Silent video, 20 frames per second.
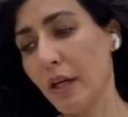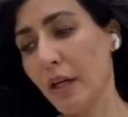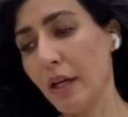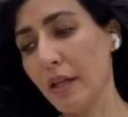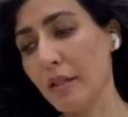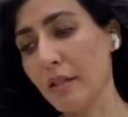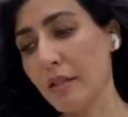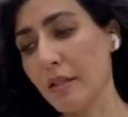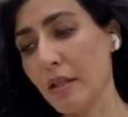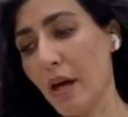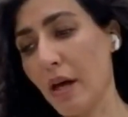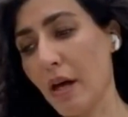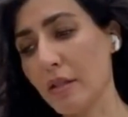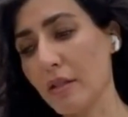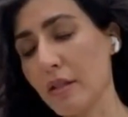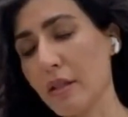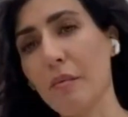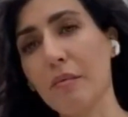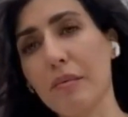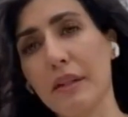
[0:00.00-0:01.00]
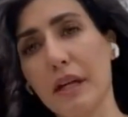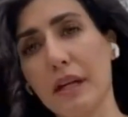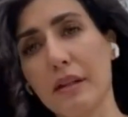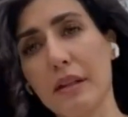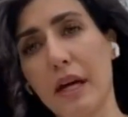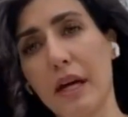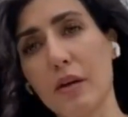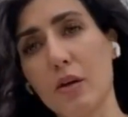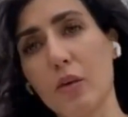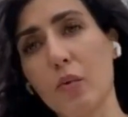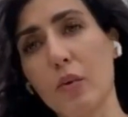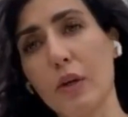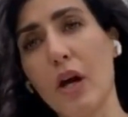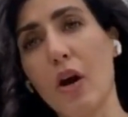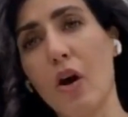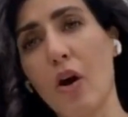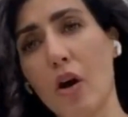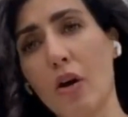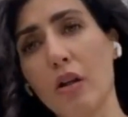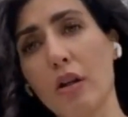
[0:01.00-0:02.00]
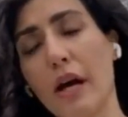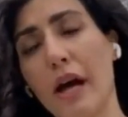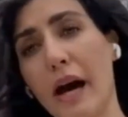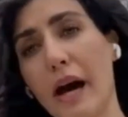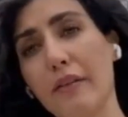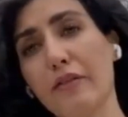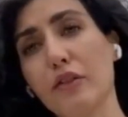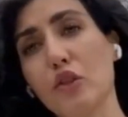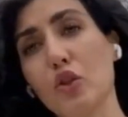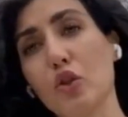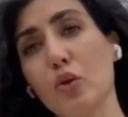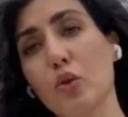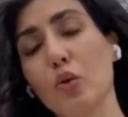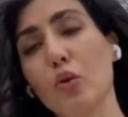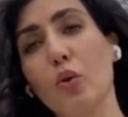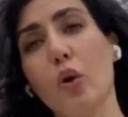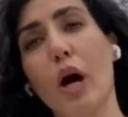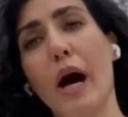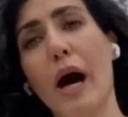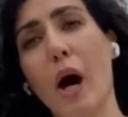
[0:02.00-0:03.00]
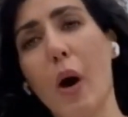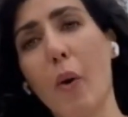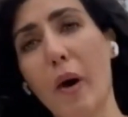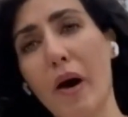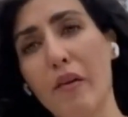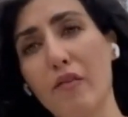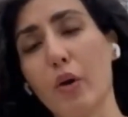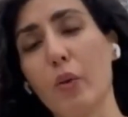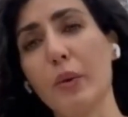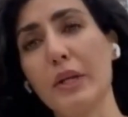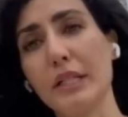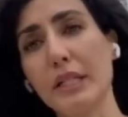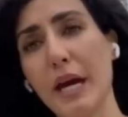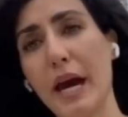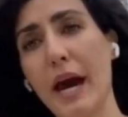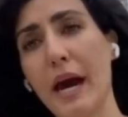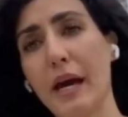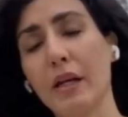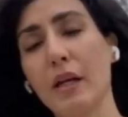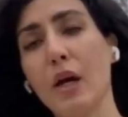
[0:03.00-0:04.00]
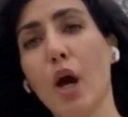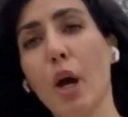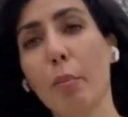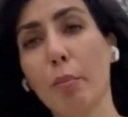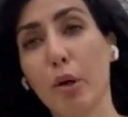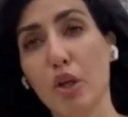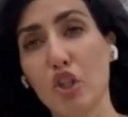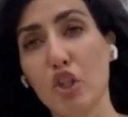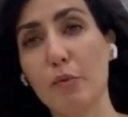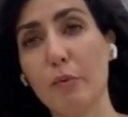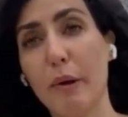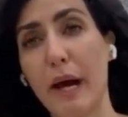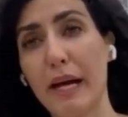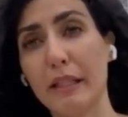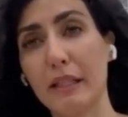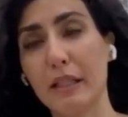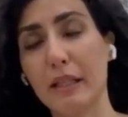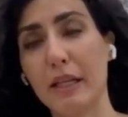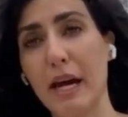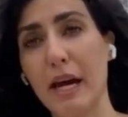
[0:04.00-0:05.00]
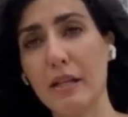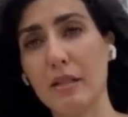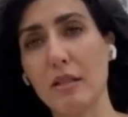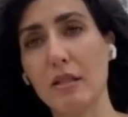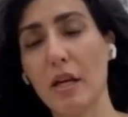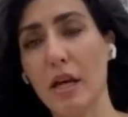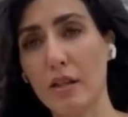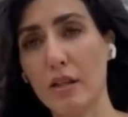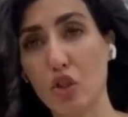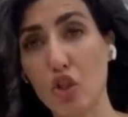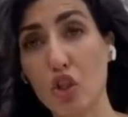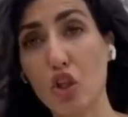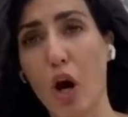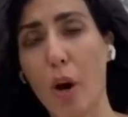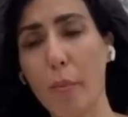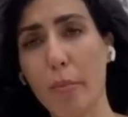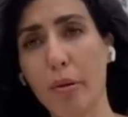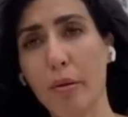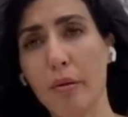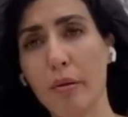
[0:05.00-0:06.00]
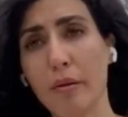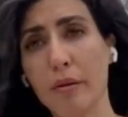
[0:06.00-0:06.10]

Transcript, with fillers: it's uh, something that we all have to, however we can, push back against and stop